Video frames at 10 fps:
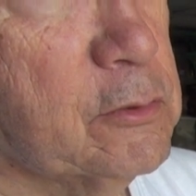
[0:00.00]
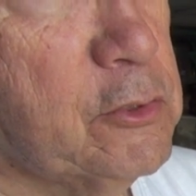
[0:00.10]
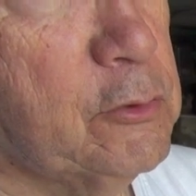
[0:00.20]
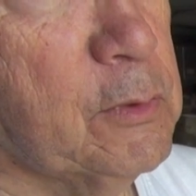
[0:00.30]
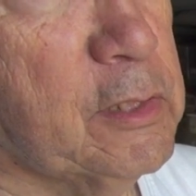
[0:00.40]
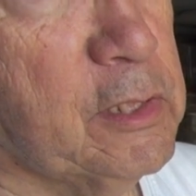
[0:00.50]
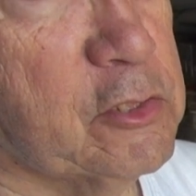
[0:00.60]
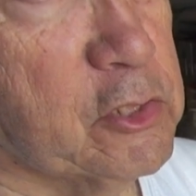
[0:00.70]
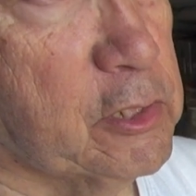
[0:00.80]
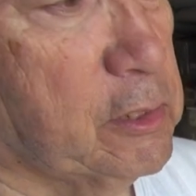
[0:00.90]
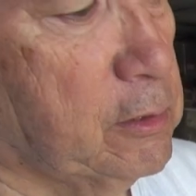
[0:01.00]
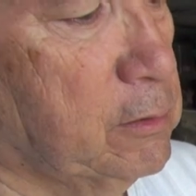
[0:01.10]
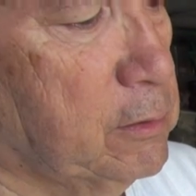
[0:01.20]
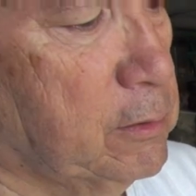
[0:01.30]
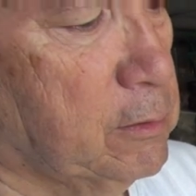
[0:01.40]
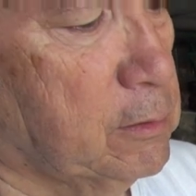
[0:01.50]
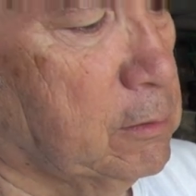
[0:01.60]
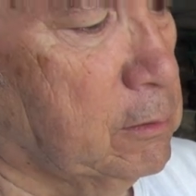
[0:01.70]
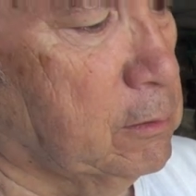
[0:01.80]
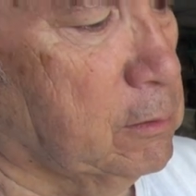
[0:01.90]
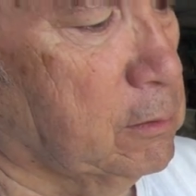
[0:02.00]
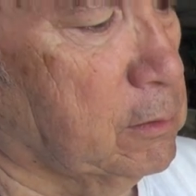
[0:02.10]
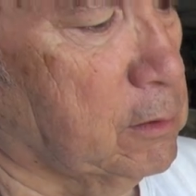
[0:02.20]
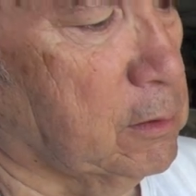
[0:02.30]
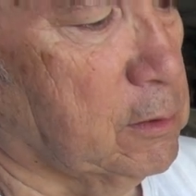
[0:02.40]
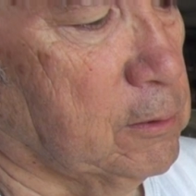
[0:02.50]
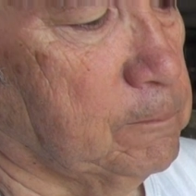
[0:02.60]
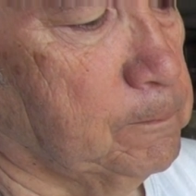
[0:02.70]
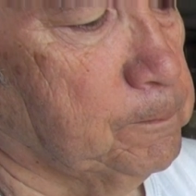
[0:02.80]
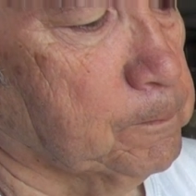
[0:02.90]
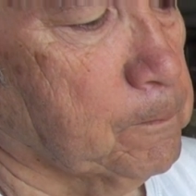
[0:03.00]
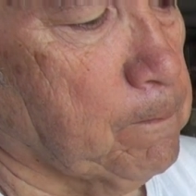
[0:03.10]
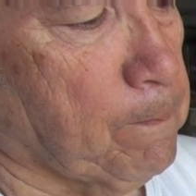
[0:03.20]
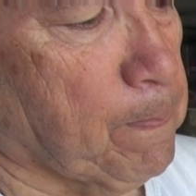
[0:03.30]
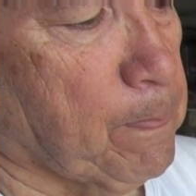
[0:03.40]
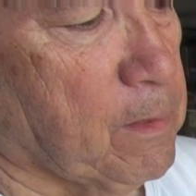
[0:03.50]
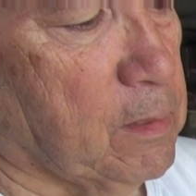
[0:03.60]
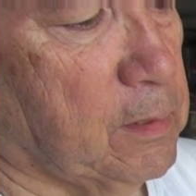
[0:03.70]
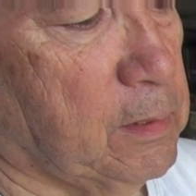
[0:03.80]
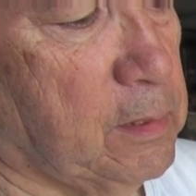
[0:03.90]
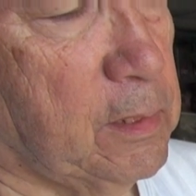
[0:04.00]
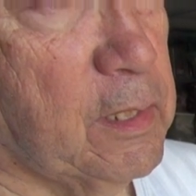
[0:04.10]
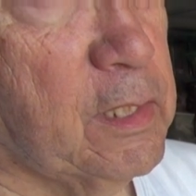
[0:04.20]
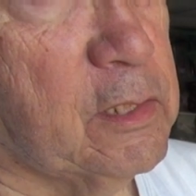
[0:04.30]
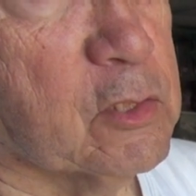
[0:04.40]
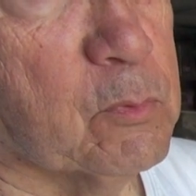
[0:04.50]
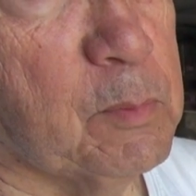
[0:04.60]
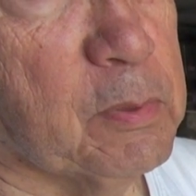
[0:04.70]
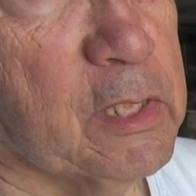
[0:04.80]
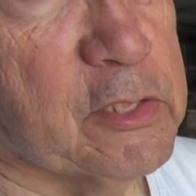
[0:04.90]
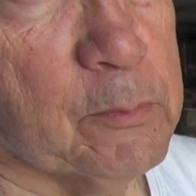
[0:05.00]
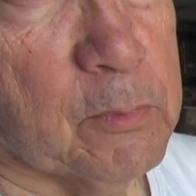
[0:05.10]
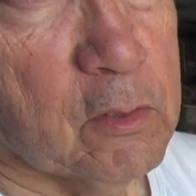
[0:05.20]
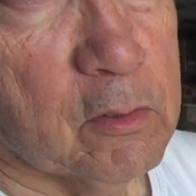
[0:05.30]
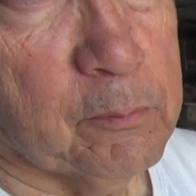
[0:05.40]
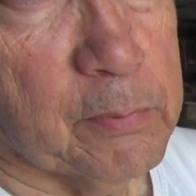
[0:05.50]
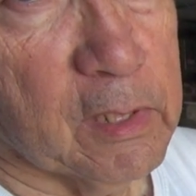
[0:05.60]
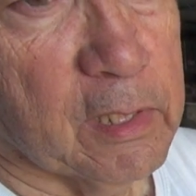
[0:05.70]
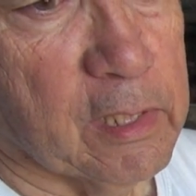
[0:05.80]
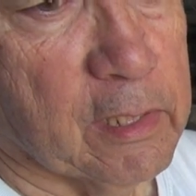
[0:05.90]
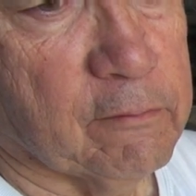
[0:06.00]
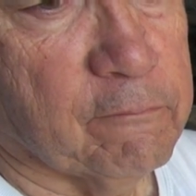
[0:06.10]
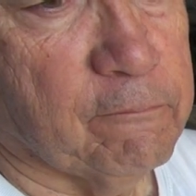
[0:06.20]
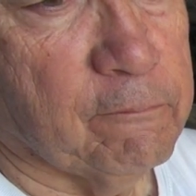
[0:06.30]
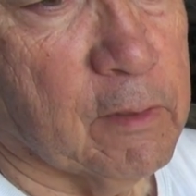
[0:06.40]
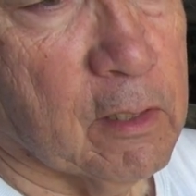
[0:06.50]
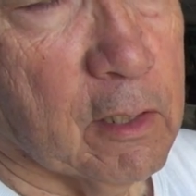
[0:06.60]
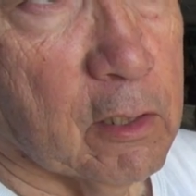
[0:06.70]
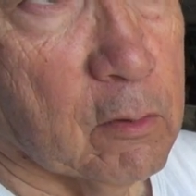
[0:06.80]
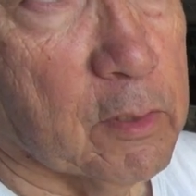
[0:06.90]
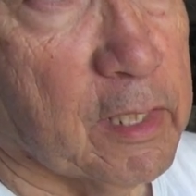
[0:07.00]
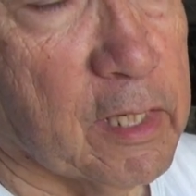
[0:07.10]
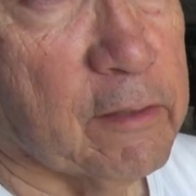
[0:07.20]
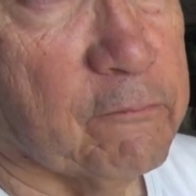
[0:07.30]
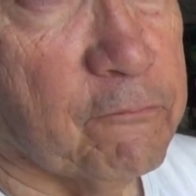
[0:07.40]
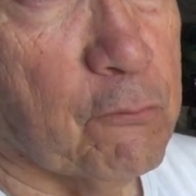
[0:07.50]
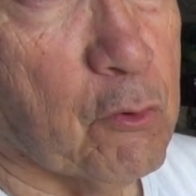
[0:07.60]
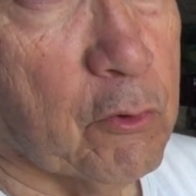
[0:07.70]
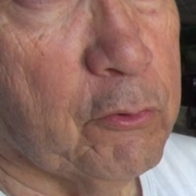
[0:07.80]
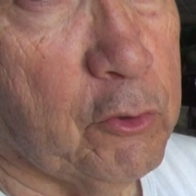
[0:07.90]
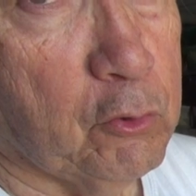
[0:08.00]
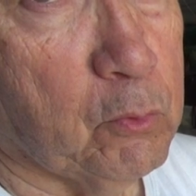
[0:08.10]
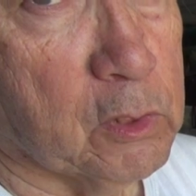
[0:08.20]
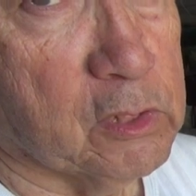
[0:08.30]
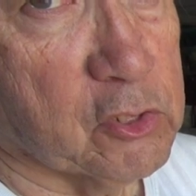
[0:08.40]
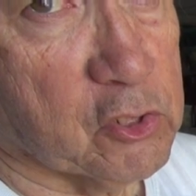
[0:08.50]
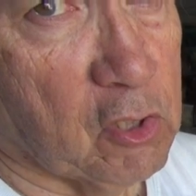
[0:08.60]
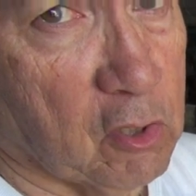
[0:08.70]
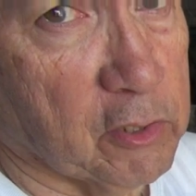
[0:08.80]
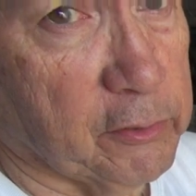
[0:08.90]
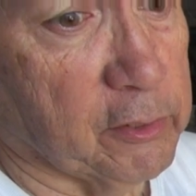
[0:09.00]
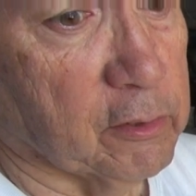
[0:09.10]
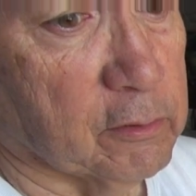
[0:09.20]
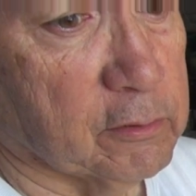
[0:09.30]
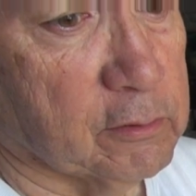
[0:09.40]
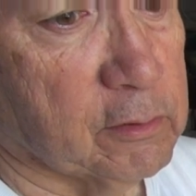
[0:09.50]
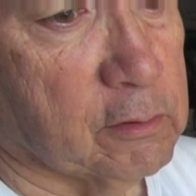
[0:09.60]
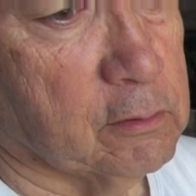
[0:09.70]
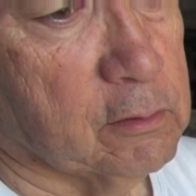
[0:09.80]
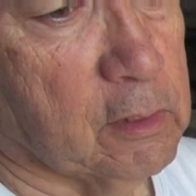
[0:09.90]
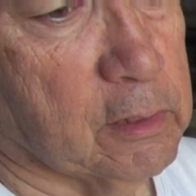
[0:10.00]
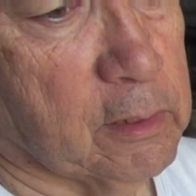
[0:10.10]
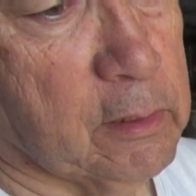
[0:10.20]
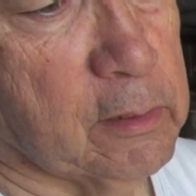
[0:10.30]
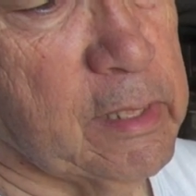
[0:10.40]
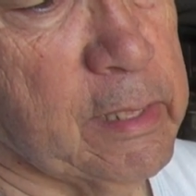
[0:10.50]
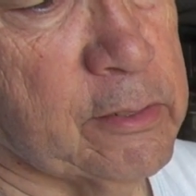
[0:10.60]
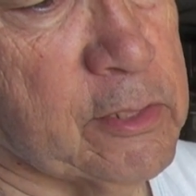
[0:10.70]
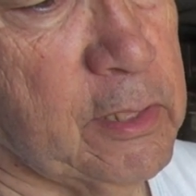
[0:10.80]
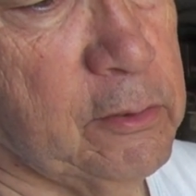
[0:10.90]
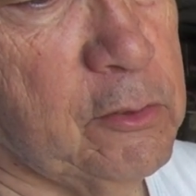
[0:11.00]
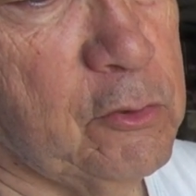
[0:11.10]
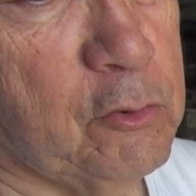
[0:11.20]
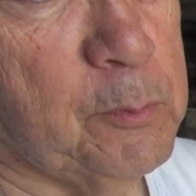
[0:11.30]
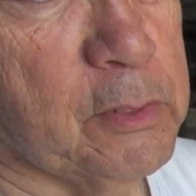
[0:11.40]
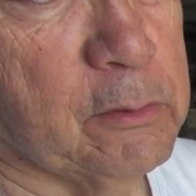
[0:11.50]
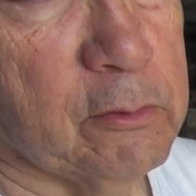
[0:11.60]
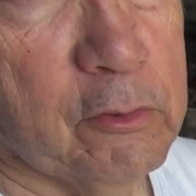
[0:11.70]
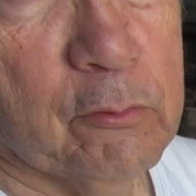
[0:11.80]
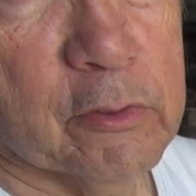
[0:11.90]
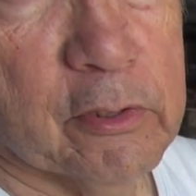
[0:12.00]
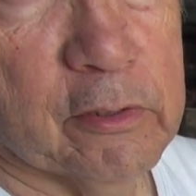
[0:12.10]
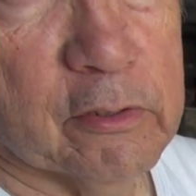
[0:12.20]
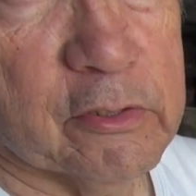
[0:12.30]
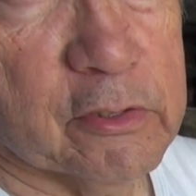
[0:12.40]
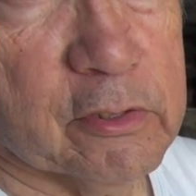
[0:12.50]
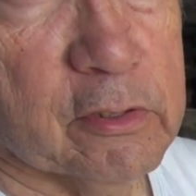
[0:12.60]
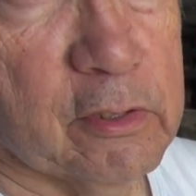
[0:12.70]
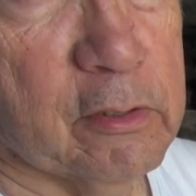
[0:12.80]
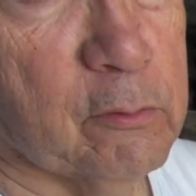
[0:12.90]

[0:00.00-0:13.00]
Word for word: two on each shade. Um, I needed eight to replace them all, but I had, I already had four new ones on there. I, I can't say new, but newer than this, the